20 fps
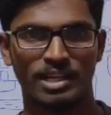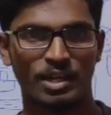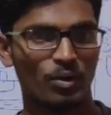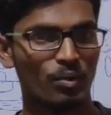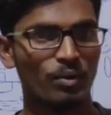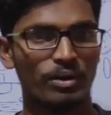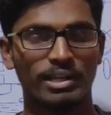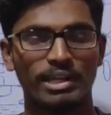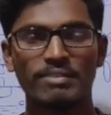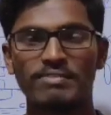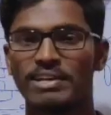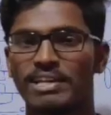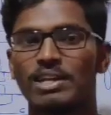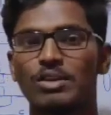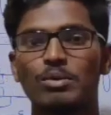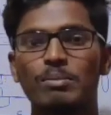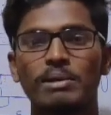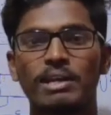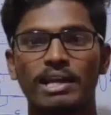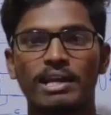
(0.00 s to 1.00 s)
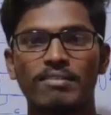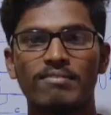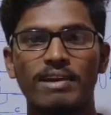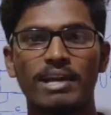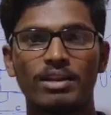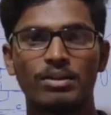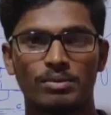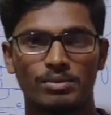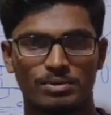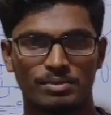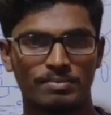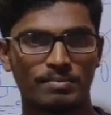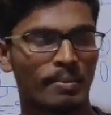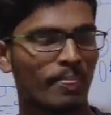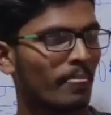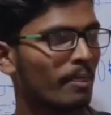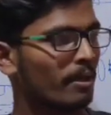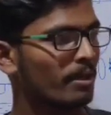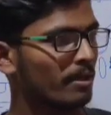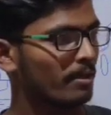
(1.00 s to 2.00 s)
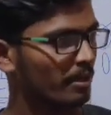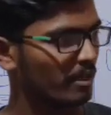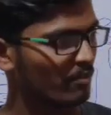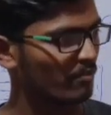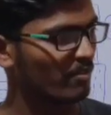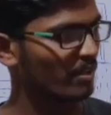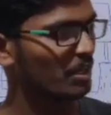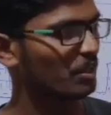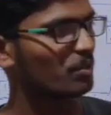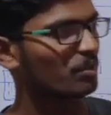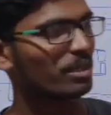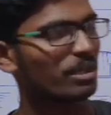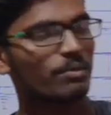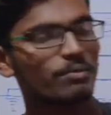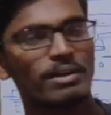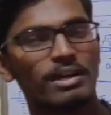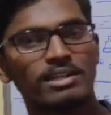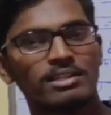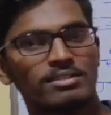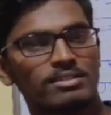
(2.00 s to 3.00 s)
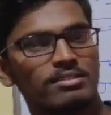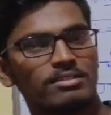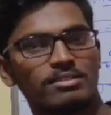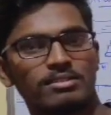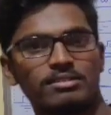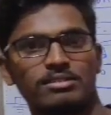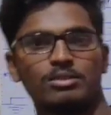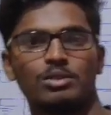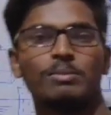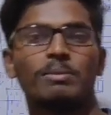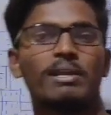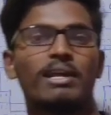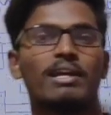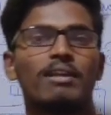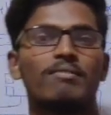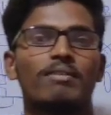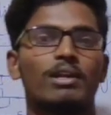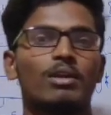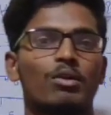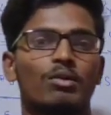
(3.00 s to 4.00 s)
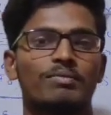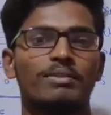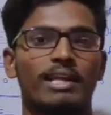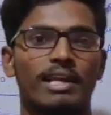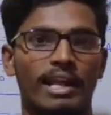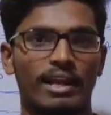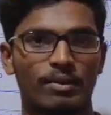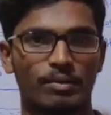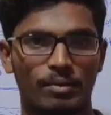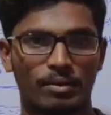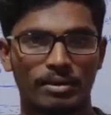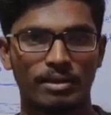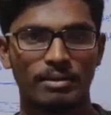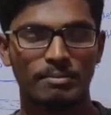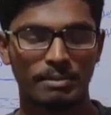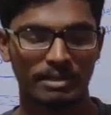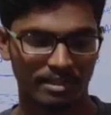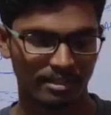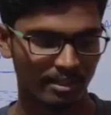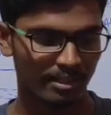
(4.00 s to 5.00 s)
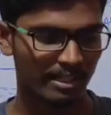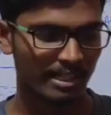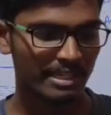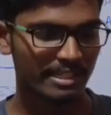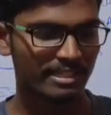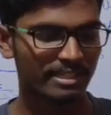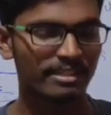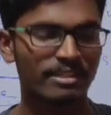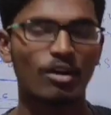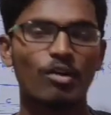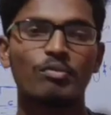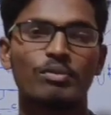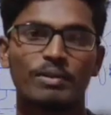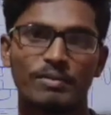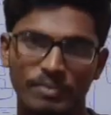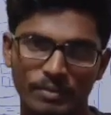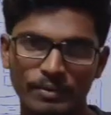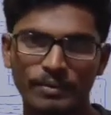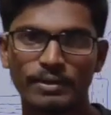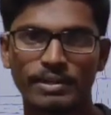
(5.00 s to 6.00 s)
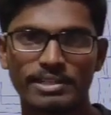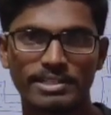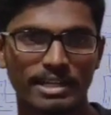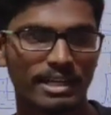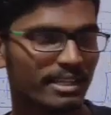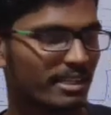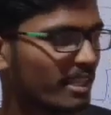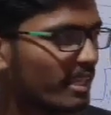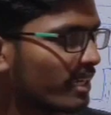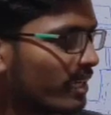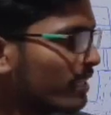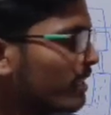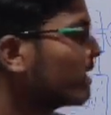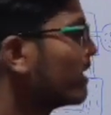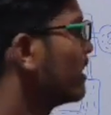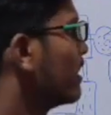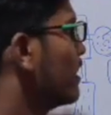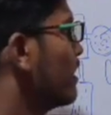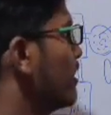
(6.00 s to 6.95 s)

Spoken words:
He did not give any numerical values. He failed to give that numerical value of the electron. But later, after a few years, I think in